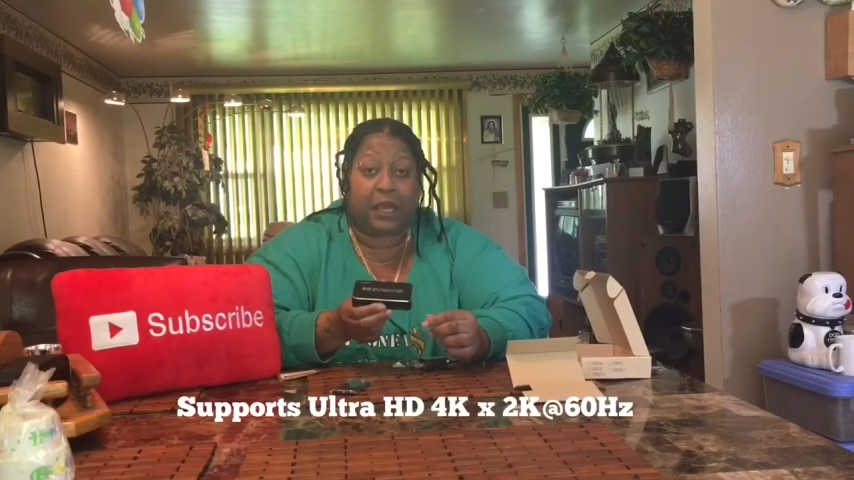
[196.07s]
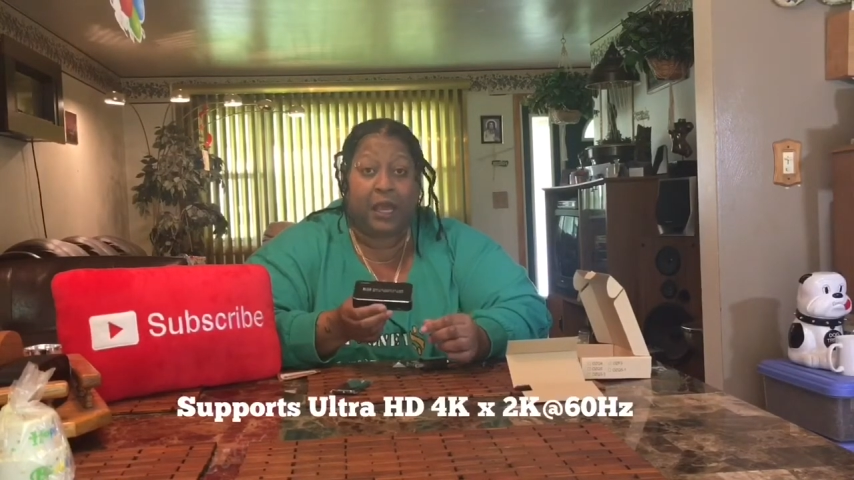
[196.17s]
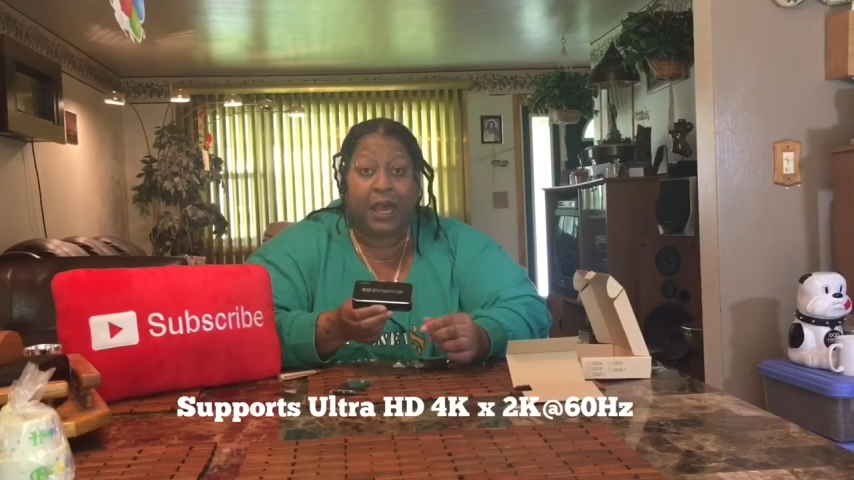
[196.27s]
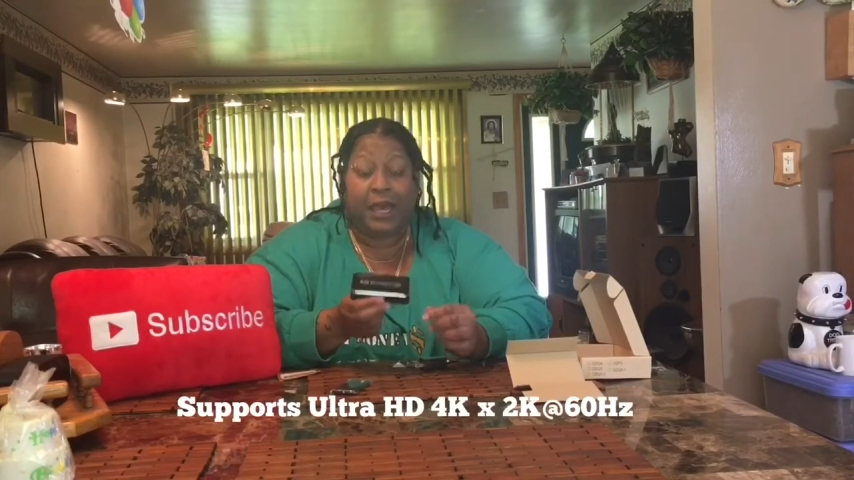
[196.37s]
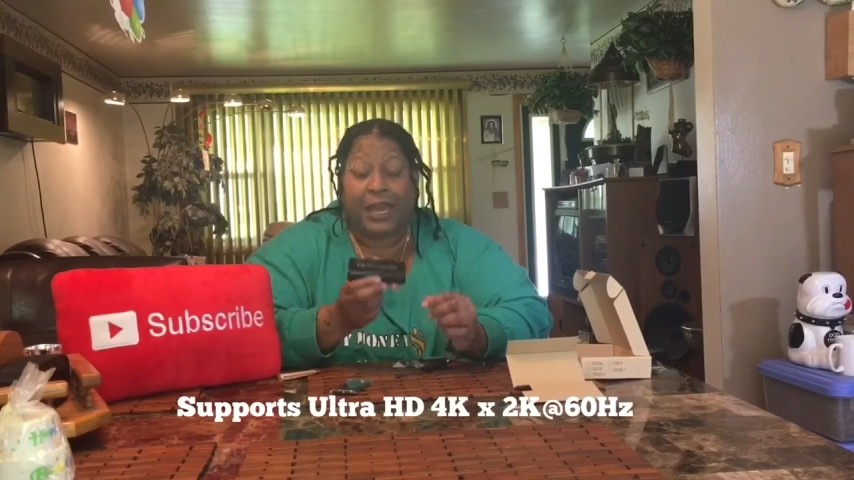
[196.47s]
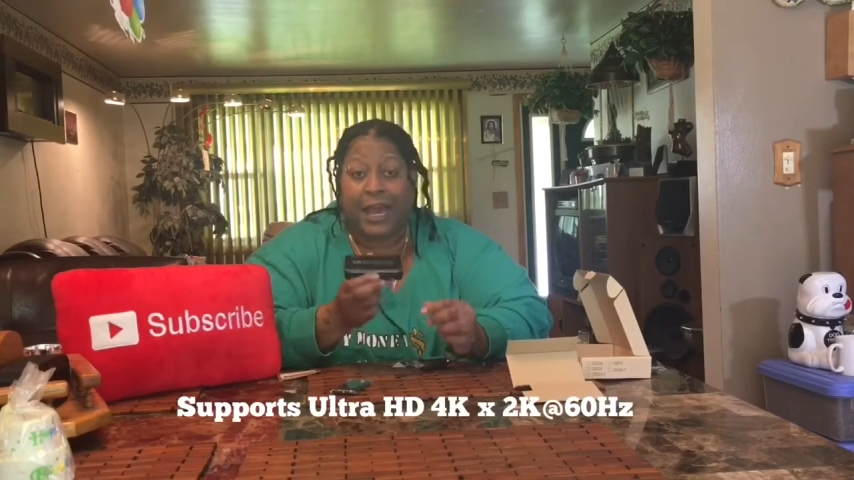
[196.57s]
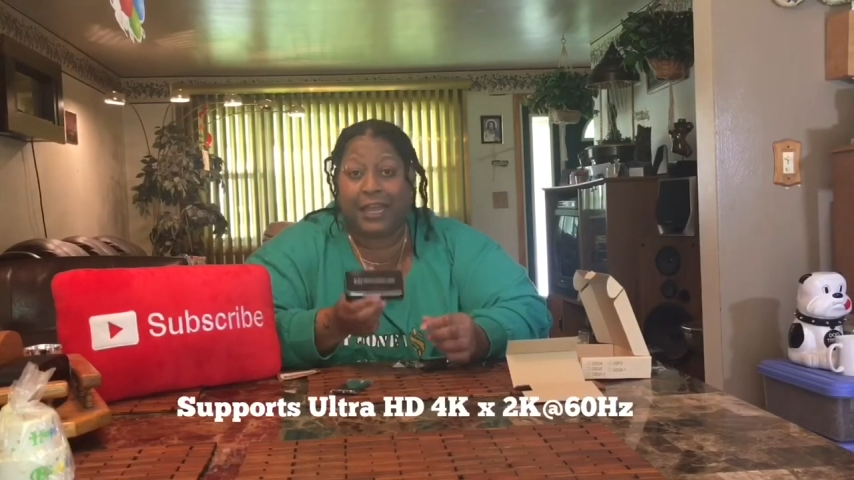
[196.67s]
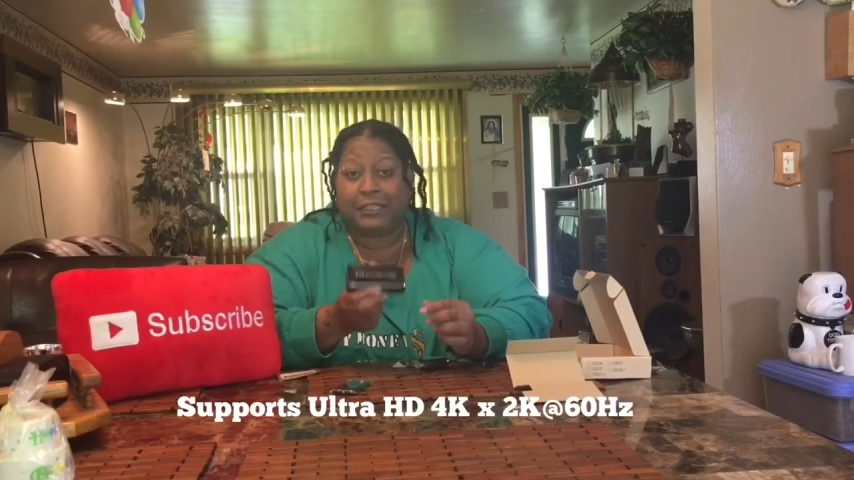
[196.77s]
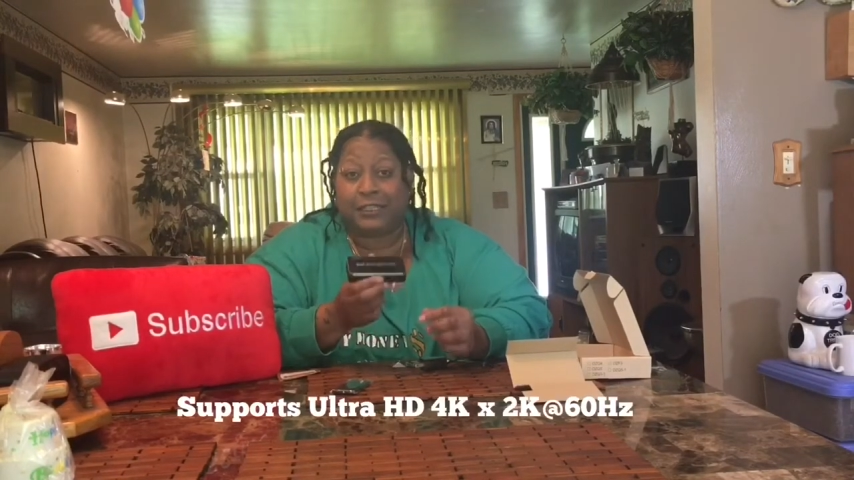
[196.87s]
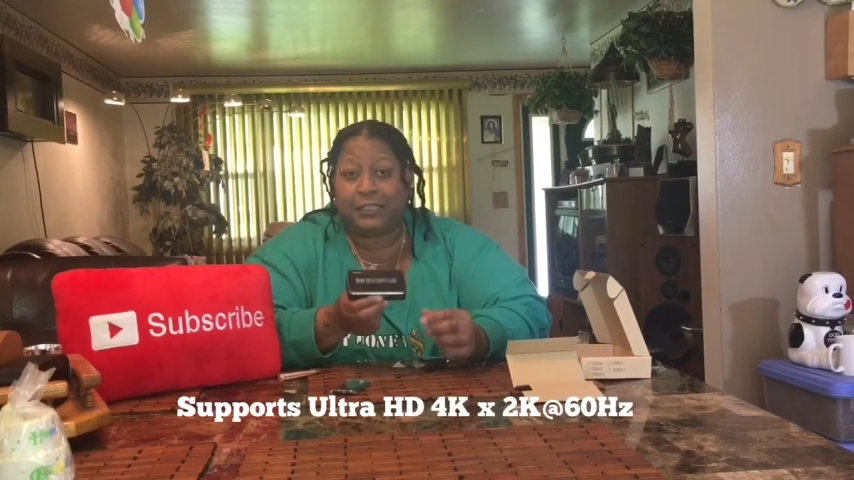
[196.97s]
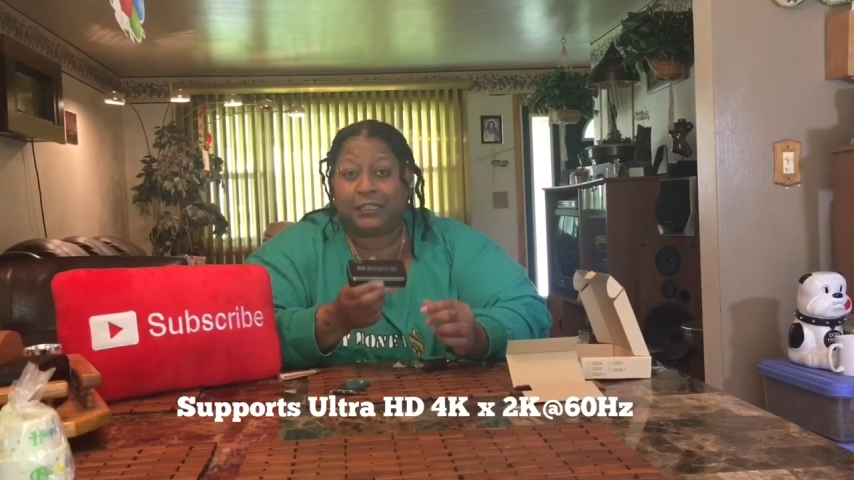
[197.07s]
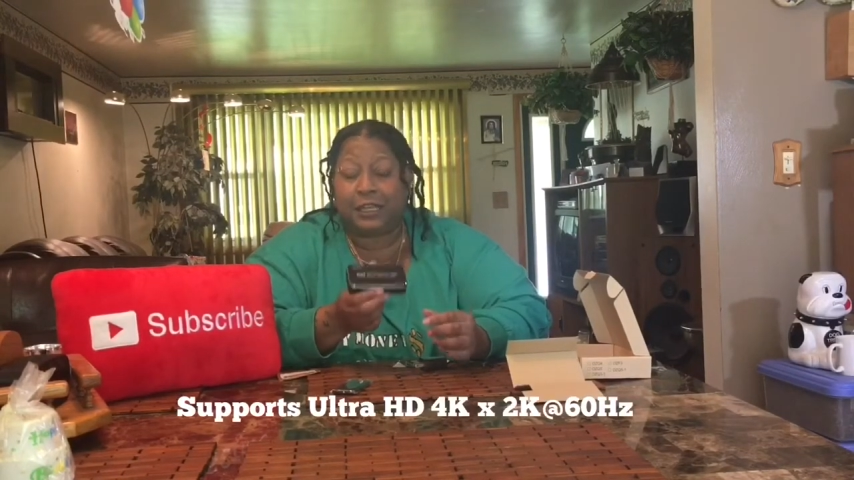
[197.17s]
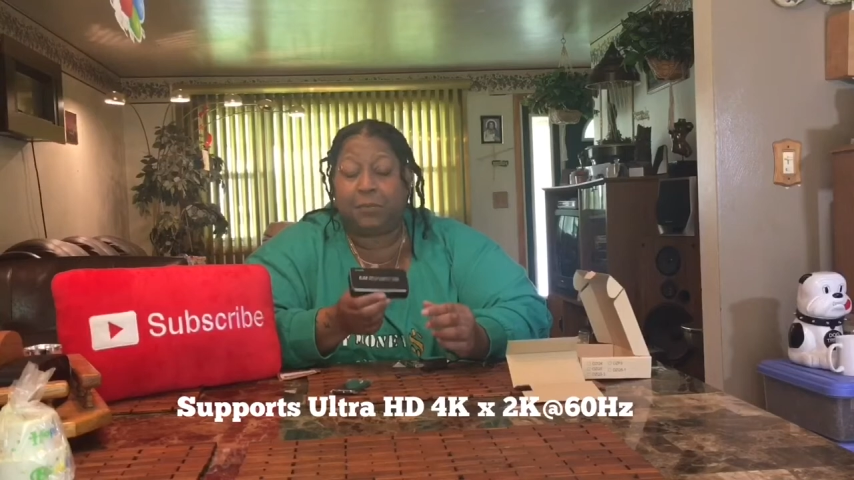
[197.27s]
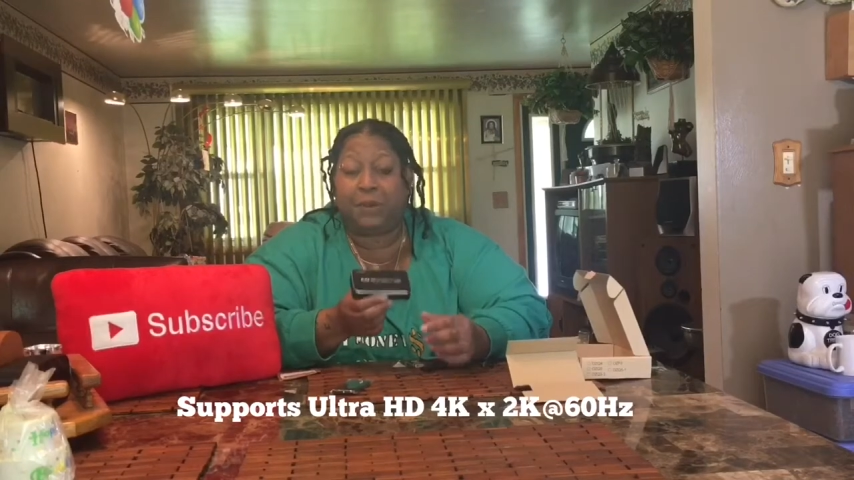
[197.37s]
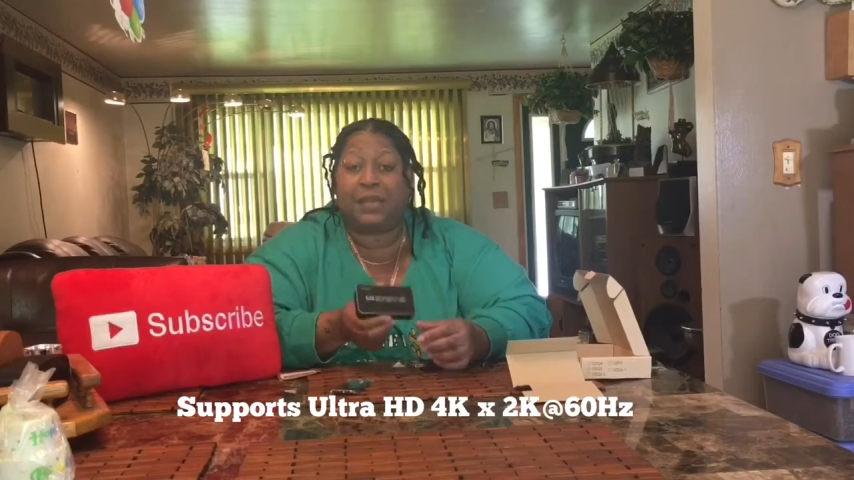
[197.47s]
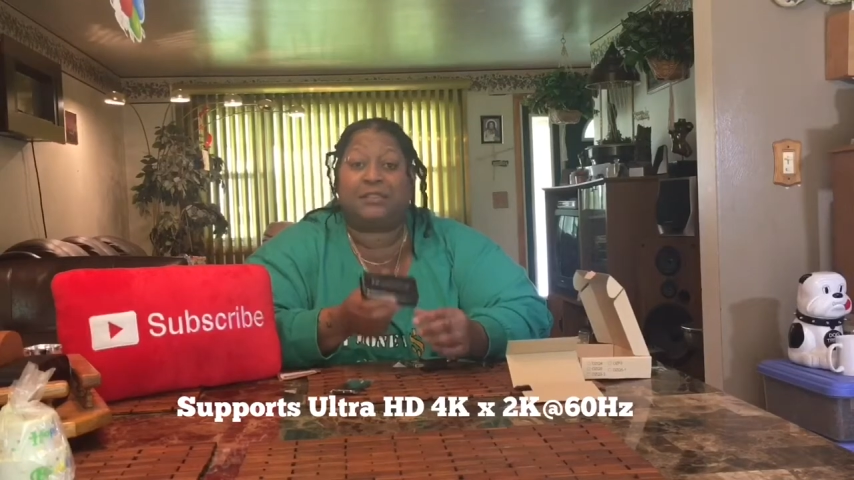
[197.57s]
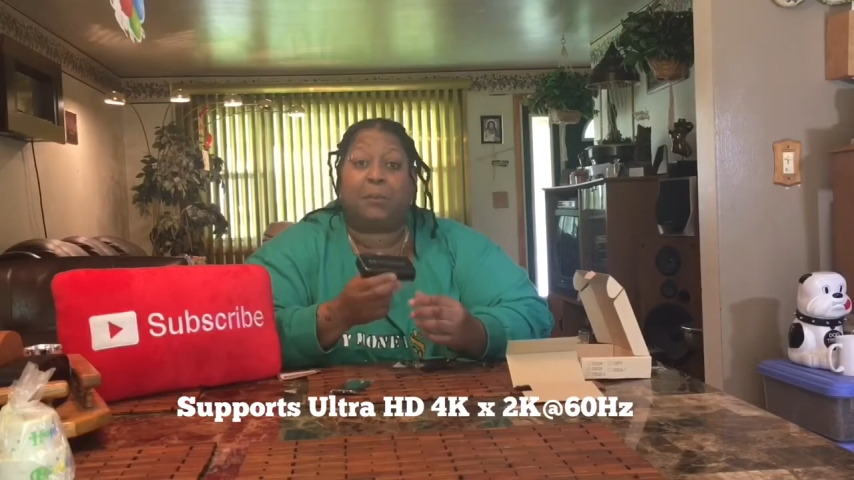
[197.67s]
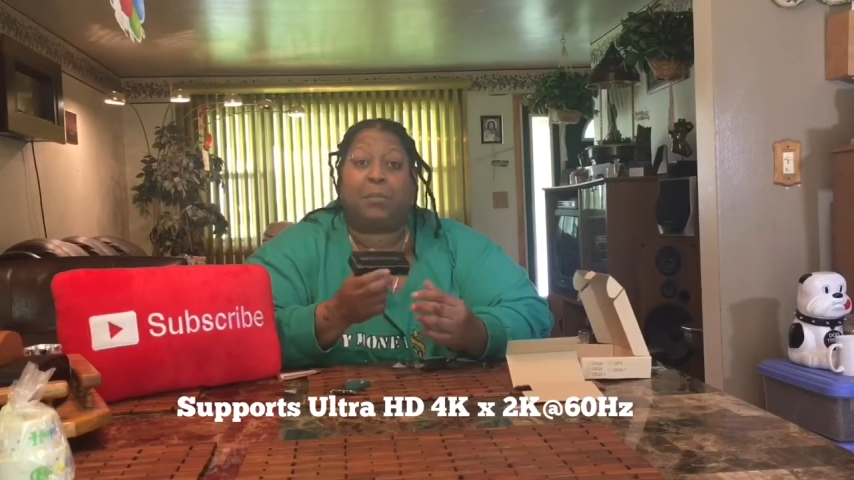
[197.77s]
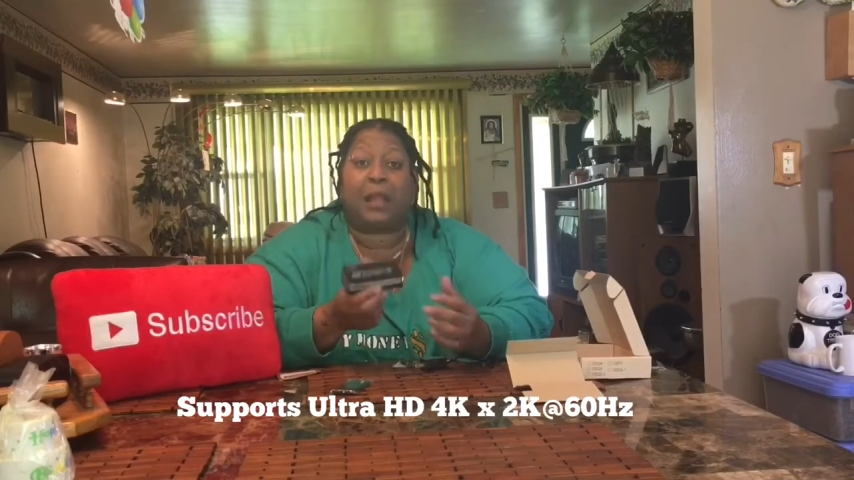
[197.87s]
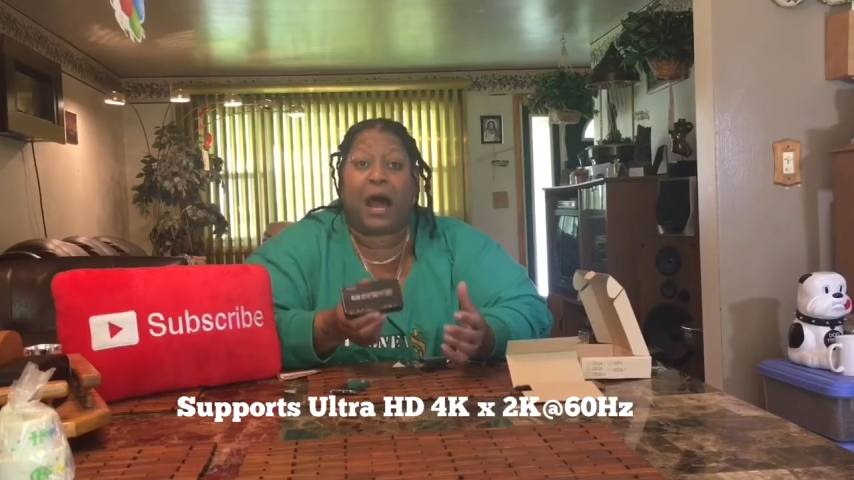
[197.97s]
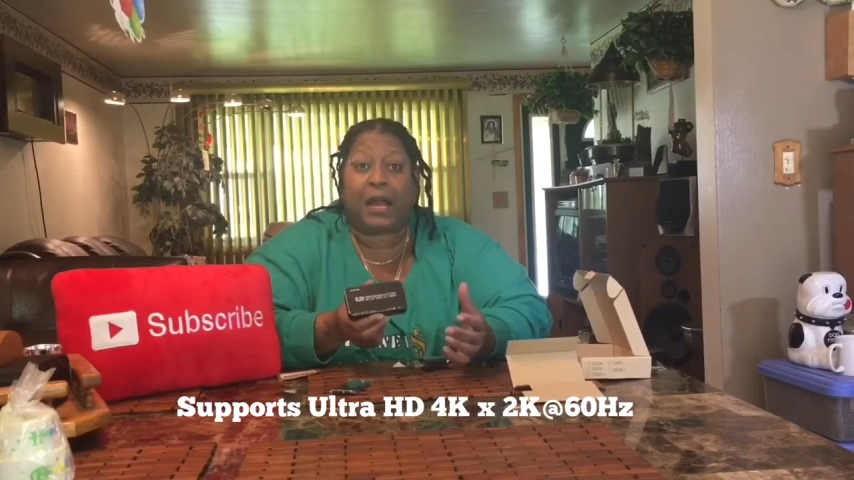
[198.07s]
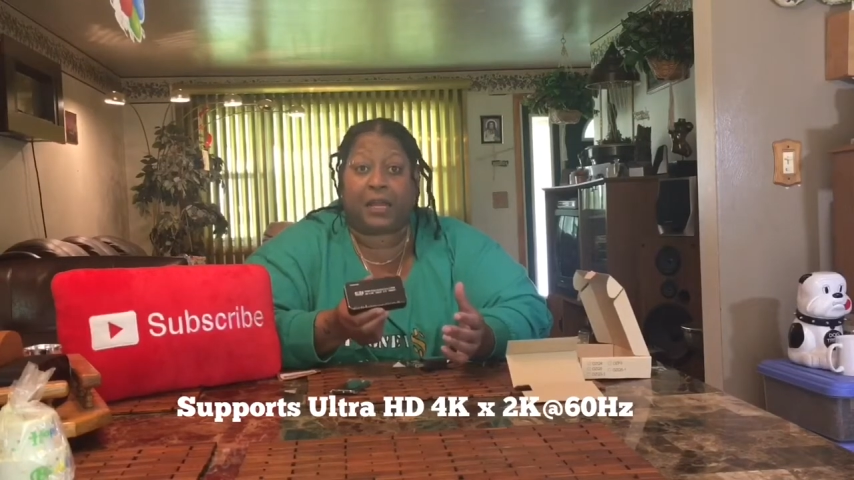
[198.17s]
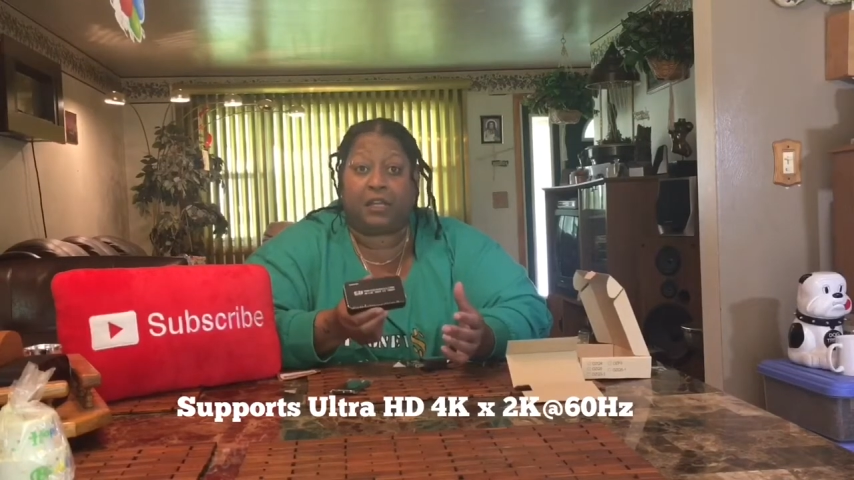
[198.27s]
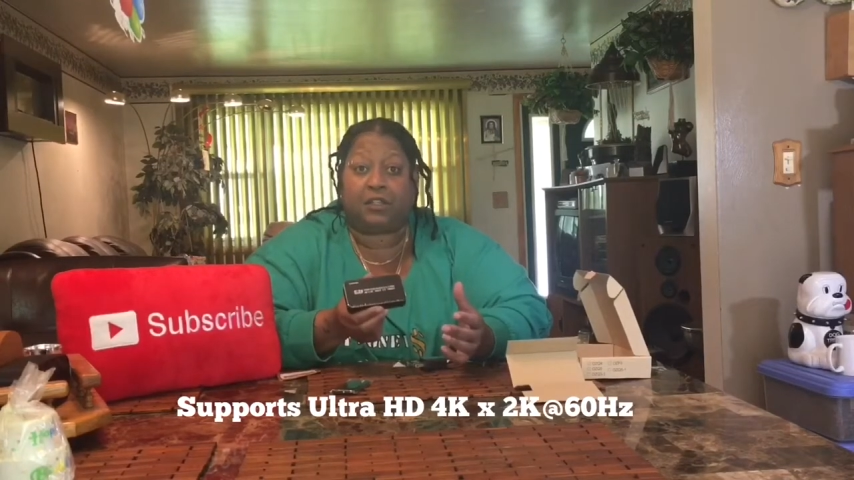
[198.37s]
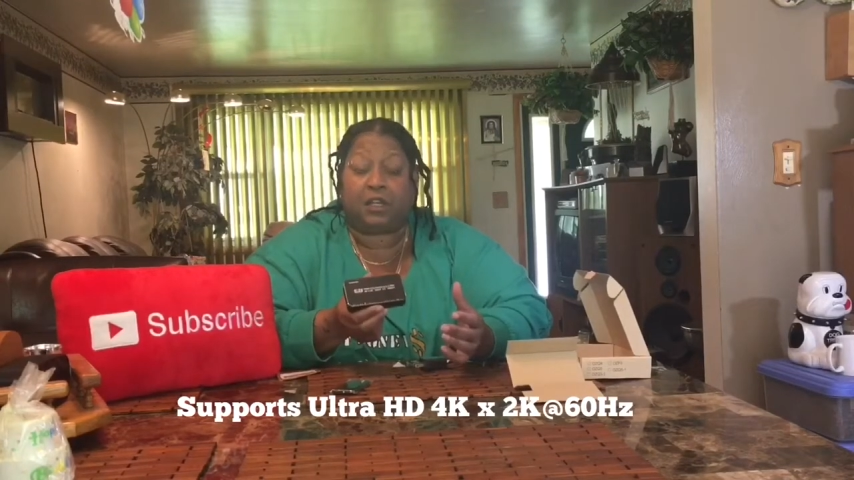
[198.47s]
And that HDCP is a blockage,